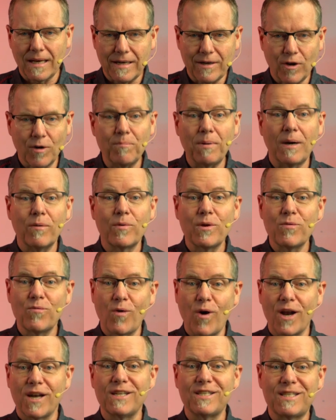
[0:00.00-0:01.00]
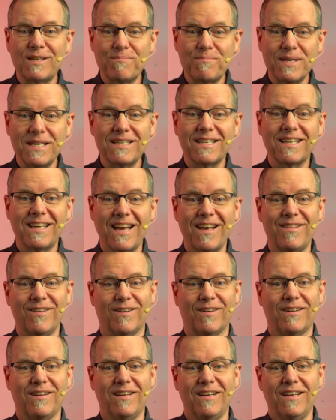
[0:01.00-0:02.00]
I know, but we wanted to be
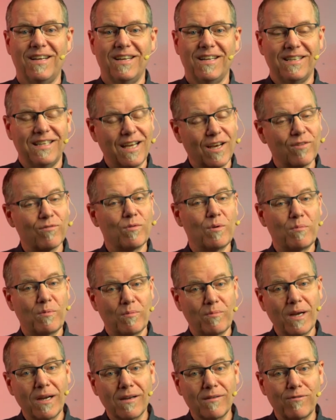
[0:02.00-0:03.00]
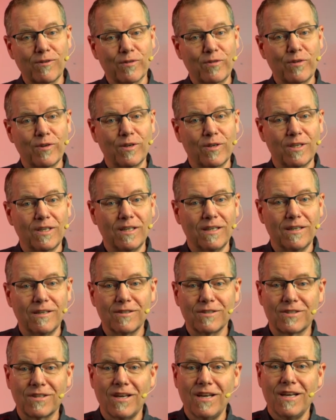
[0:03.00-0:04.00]
together. Now that we've been married for 30
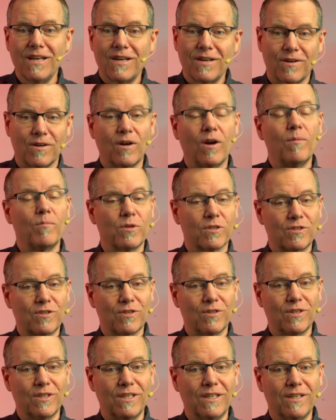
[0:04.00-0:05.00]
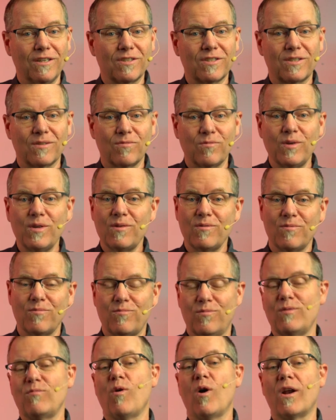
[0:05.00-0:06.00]
years, or almost 30 years, we,
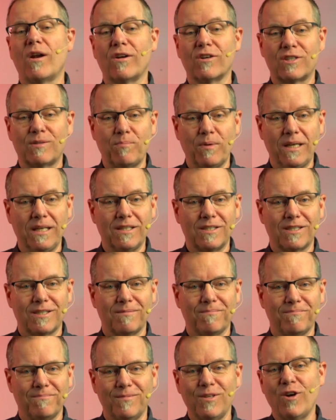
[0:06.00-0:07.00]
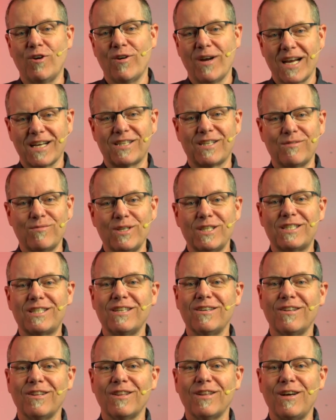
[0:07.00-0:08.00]
we want our space. No, actually, we
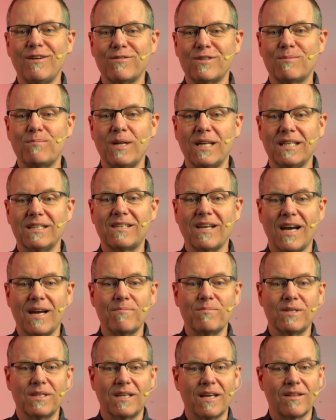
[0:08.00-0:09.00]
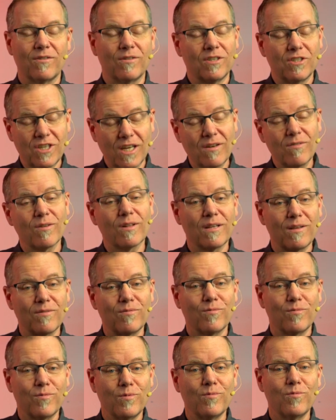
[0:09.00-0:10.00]
still love spending time together, and generally,
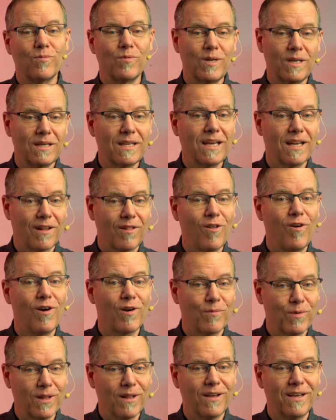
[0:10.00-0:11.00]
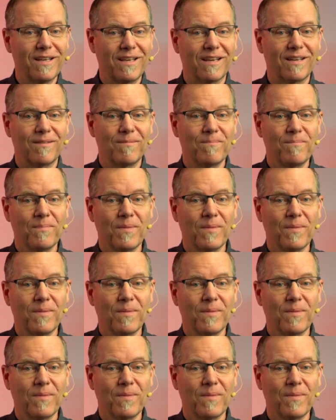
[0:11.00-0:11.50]
we get along. We like it.